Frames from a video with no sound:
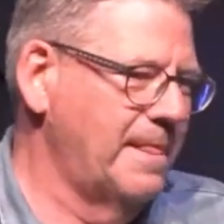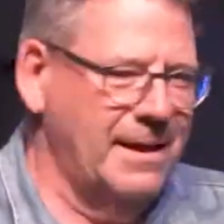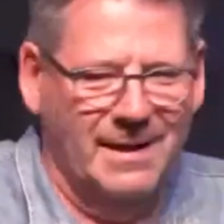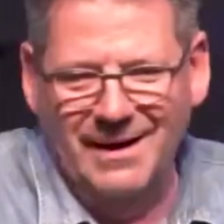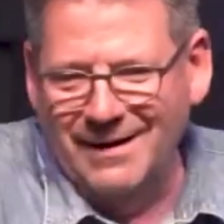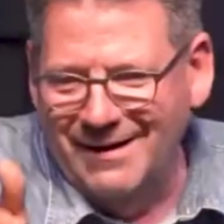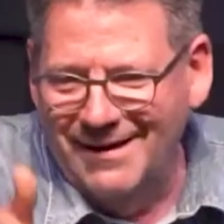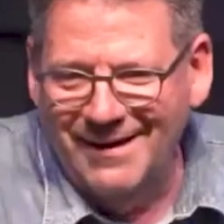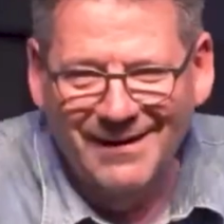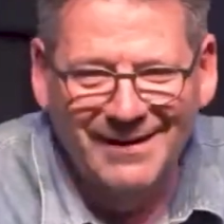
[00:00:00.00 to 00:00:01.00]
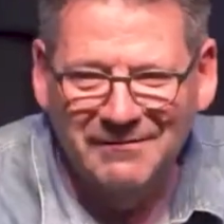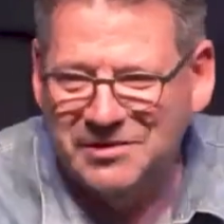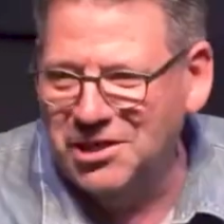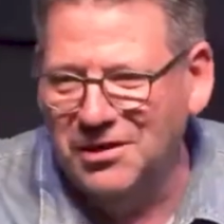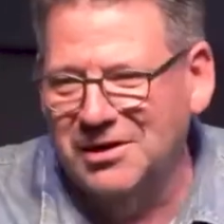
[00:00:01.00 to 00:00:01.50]
And I,
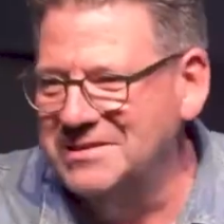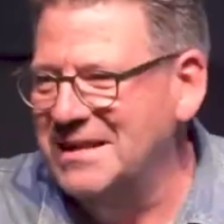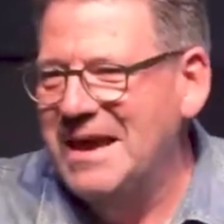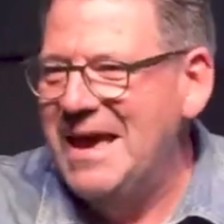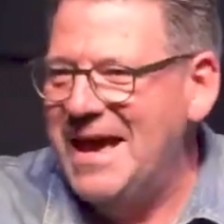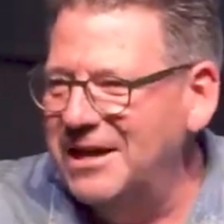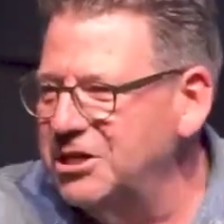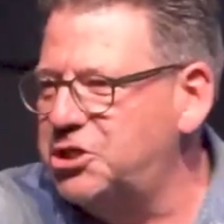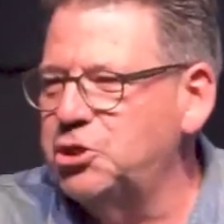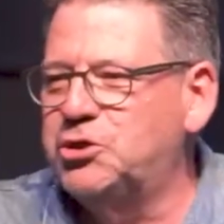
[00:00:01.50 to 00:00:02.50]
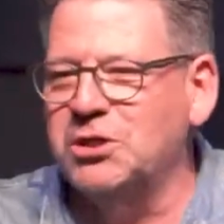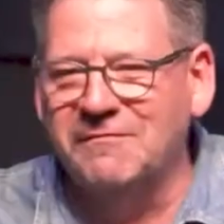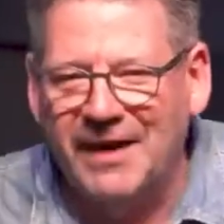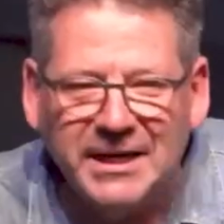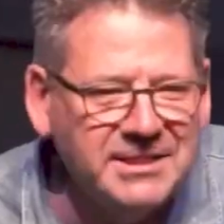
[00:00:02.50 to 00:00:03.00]
love John's attitude to
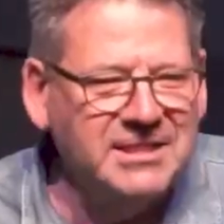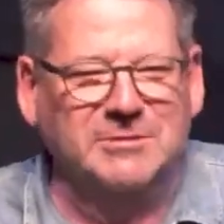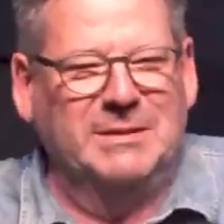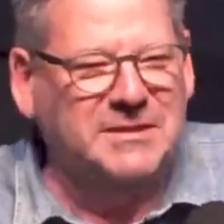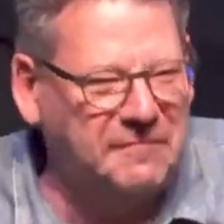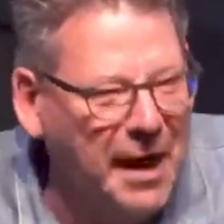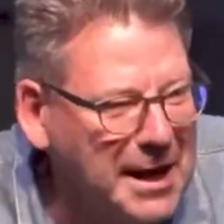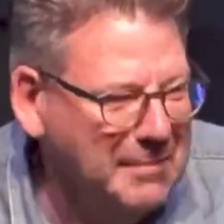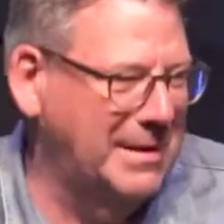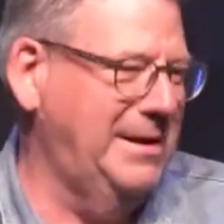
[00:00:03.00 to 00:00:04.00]
evangelism. It's fun.